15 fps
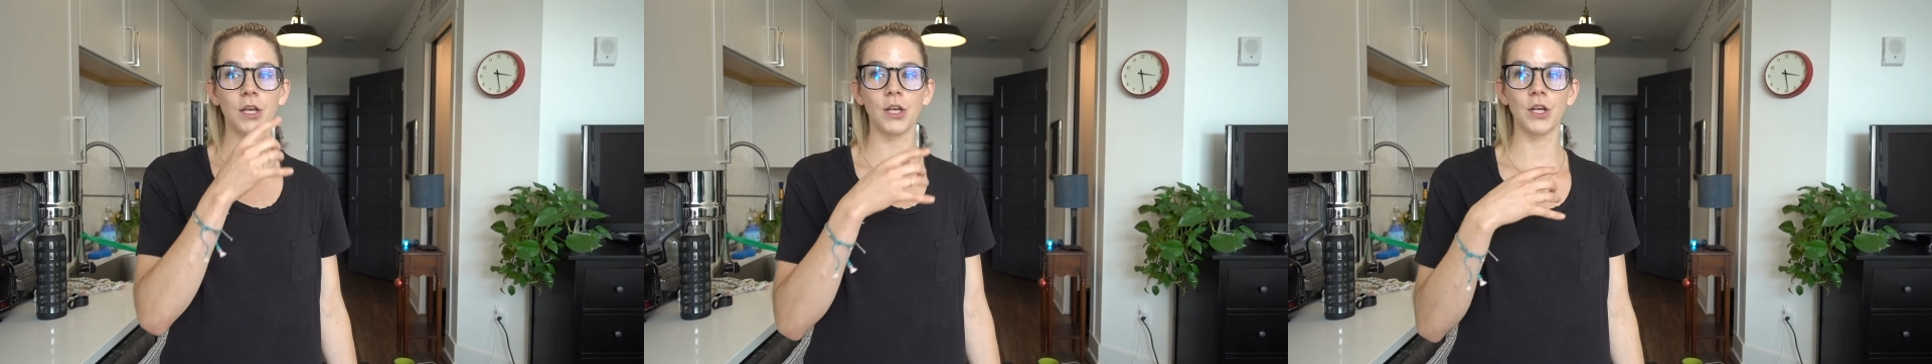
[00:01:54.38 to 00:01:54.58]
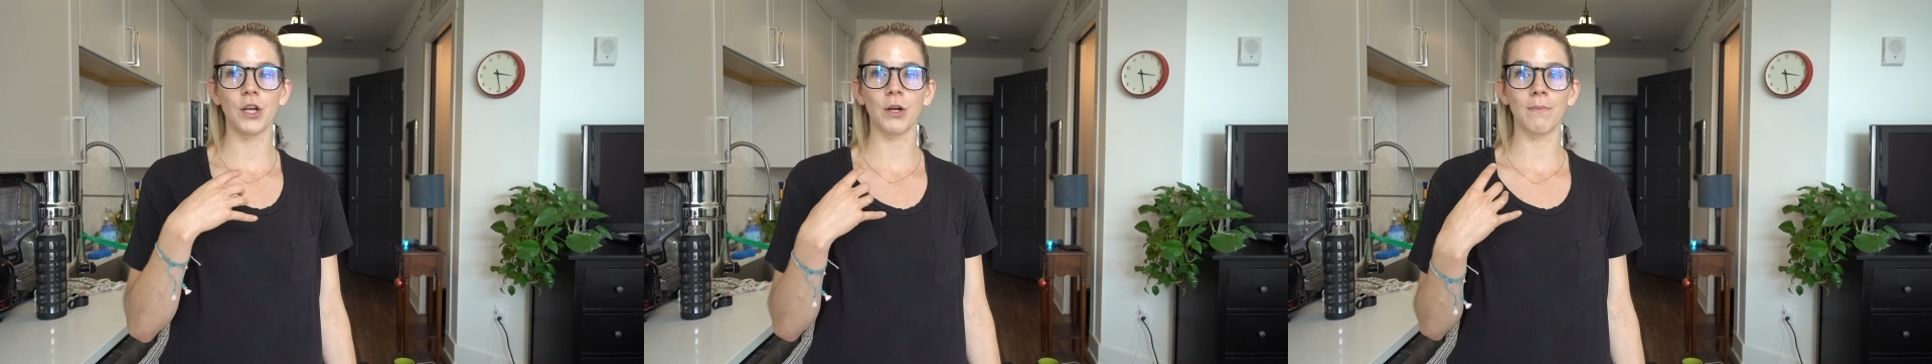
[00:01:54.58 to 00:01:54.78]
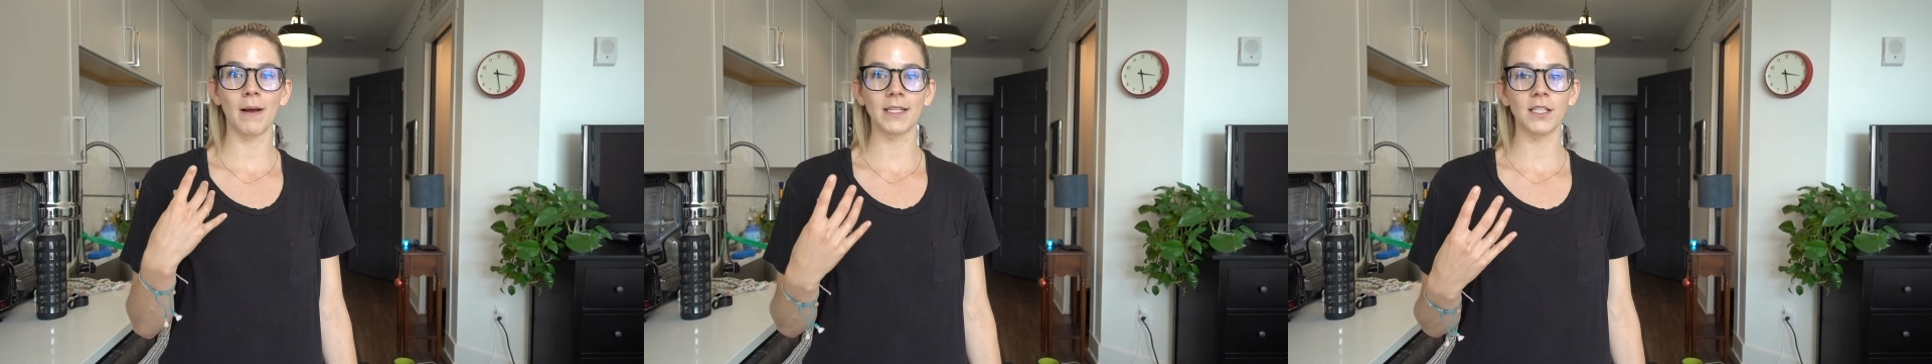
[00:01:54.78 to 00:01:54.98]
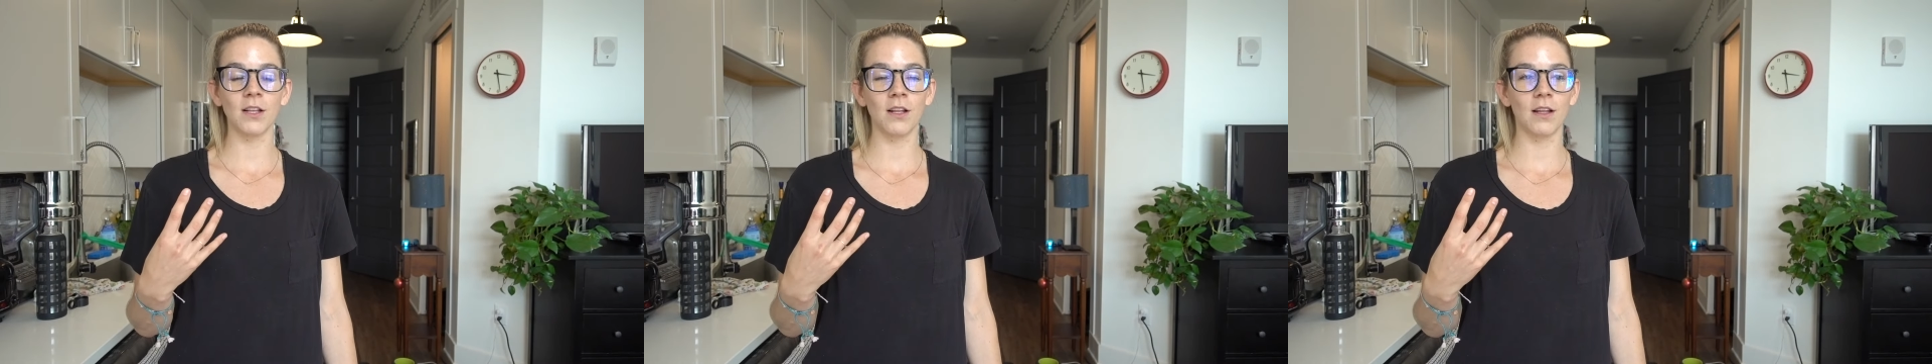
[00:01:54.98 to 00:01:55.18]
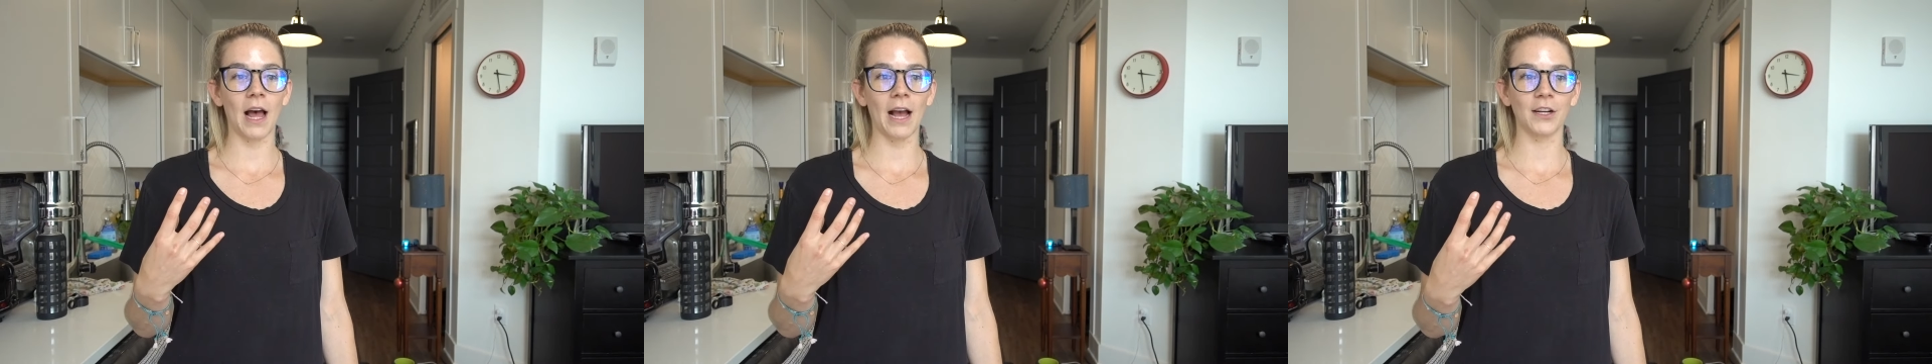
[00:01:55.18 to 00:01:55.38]
your
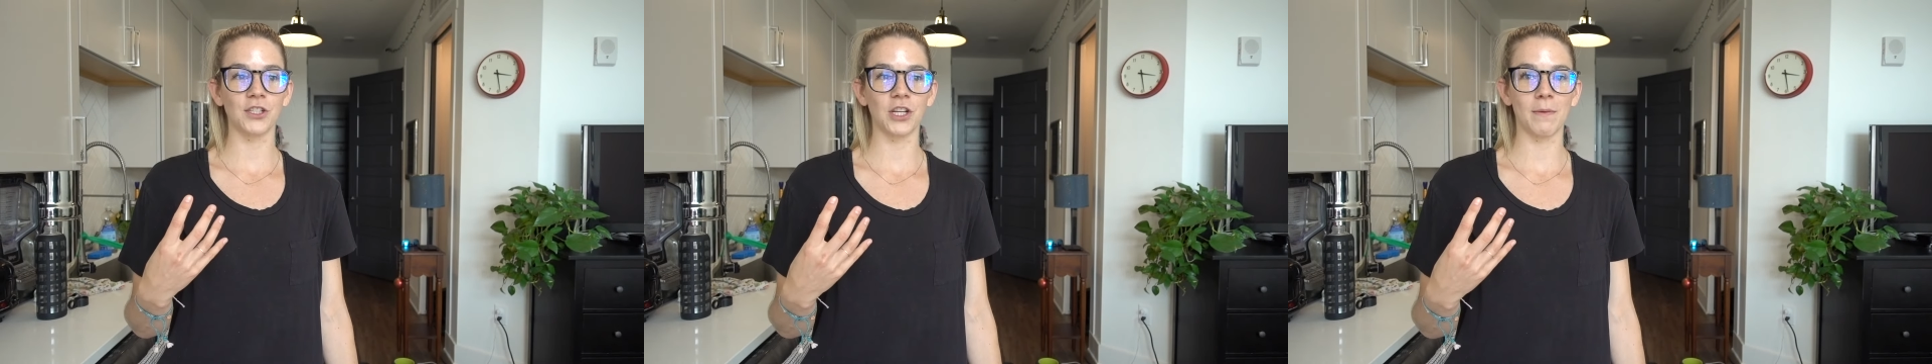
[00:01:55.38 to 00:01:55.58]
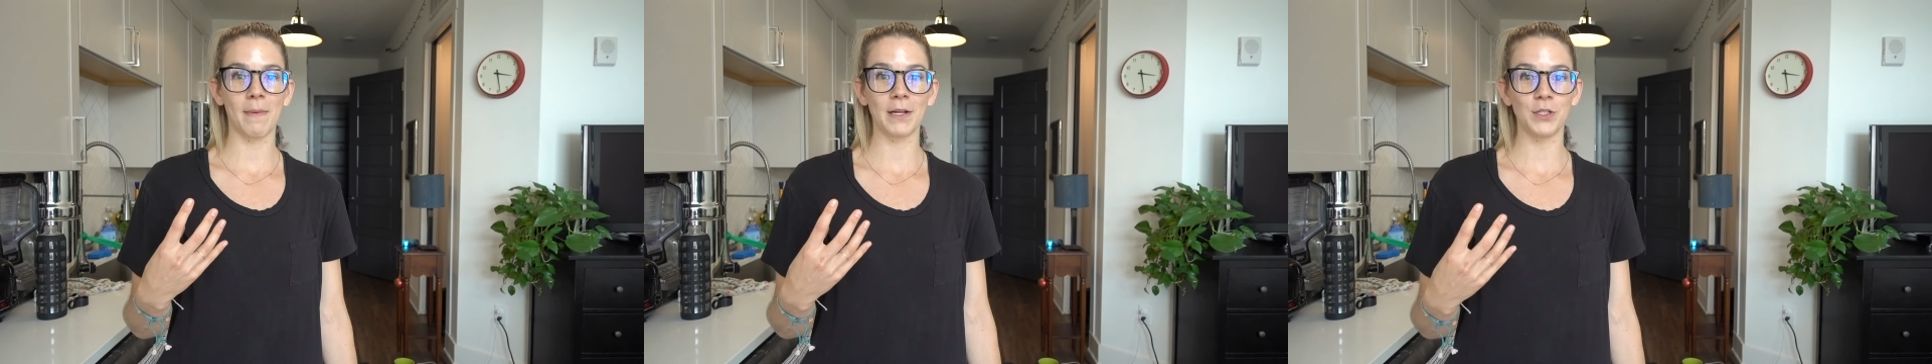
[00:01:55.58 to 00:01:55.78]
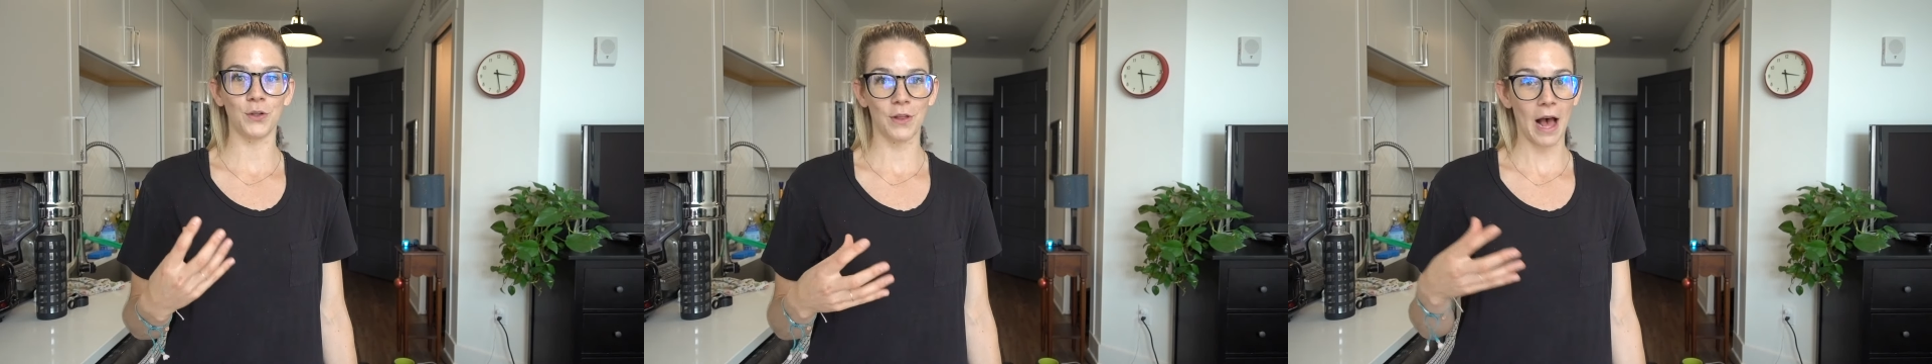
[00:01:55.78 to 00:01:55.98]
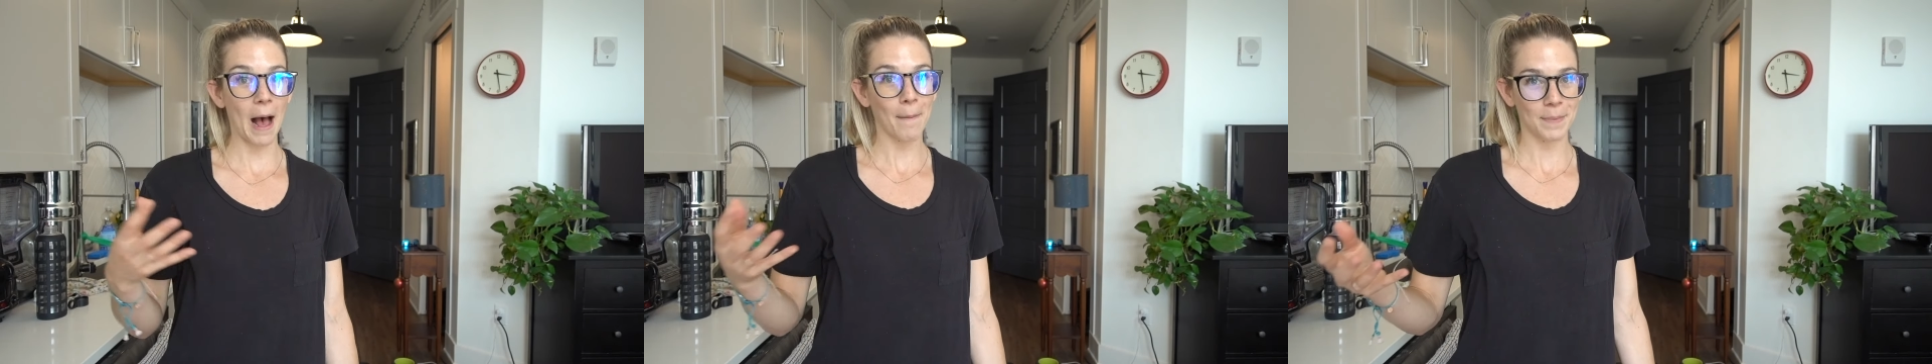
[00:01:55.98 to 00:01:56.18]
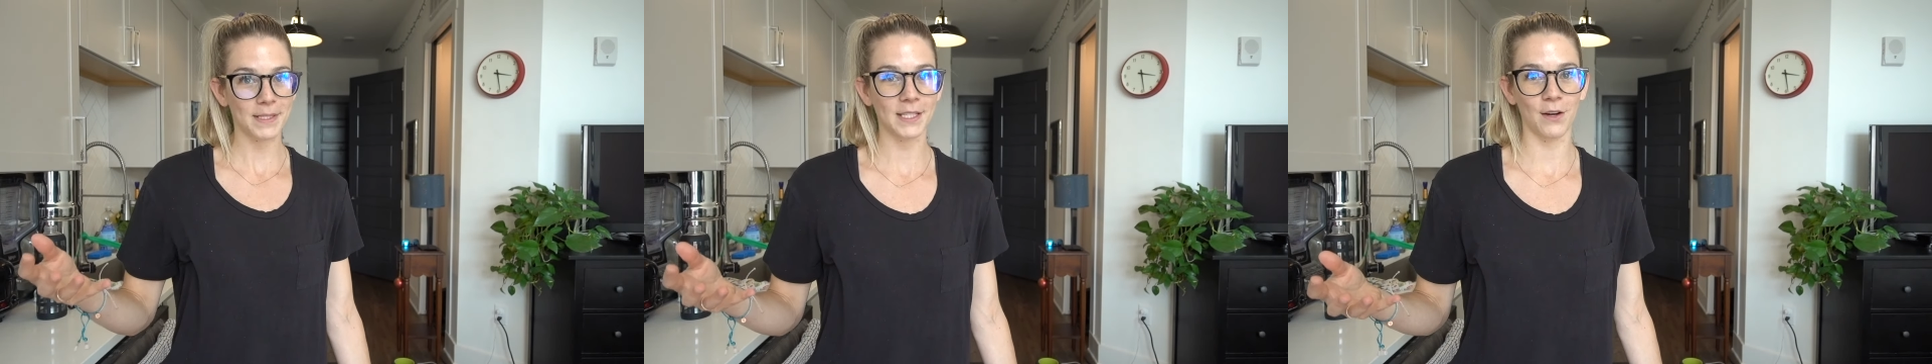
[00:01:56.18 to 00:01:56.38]
muscle actually might do the
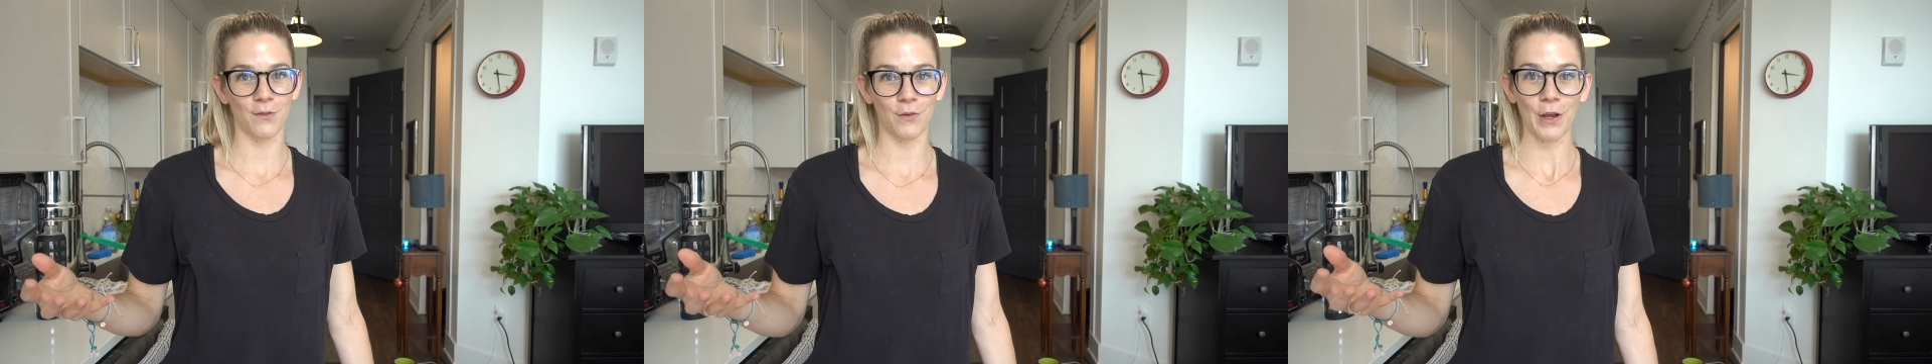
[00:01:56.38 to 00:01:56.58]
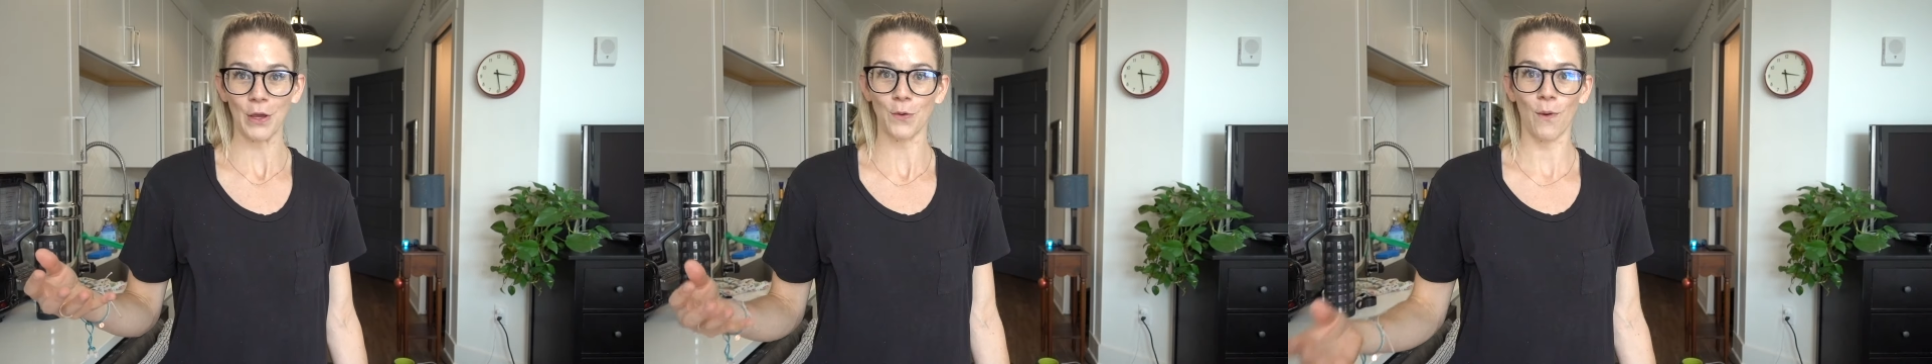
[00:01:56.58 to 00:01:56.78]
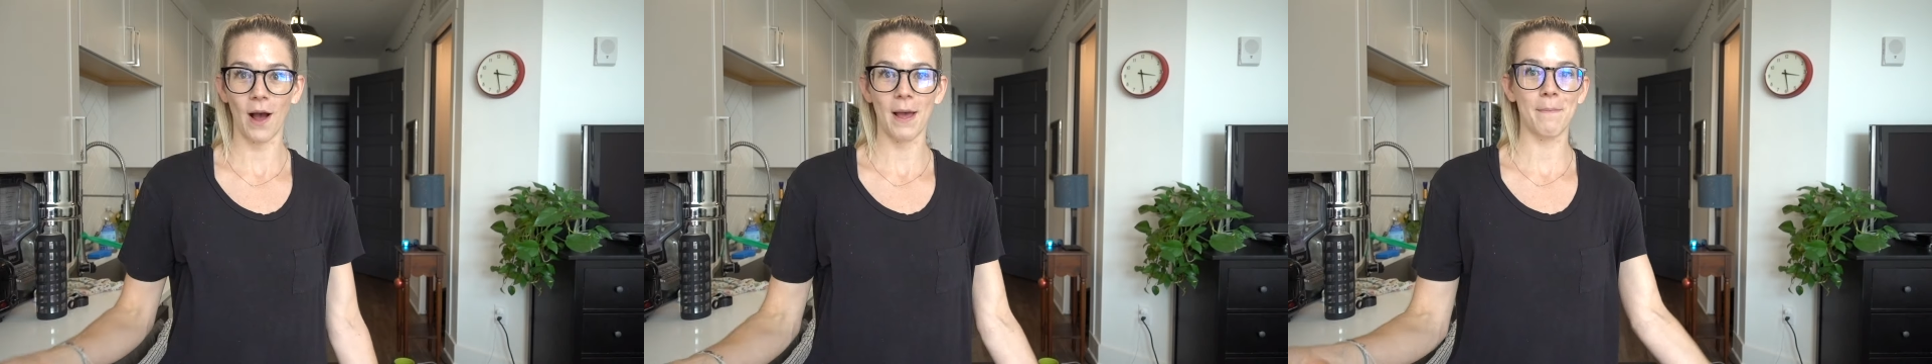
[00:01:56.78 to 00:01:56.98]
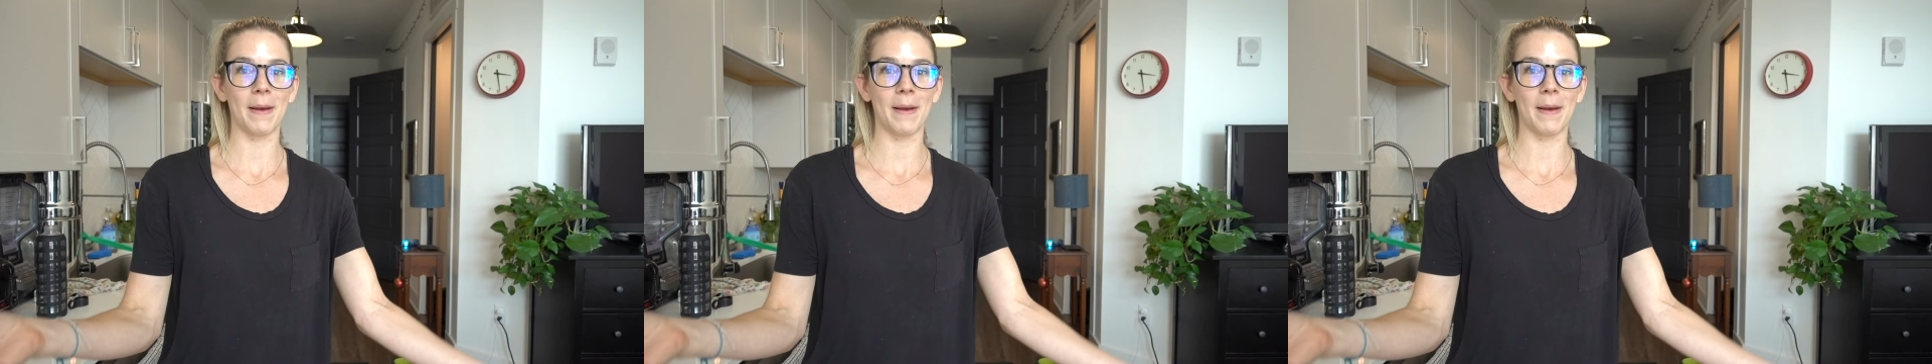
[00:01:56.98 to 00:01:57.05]
opposite of what you want.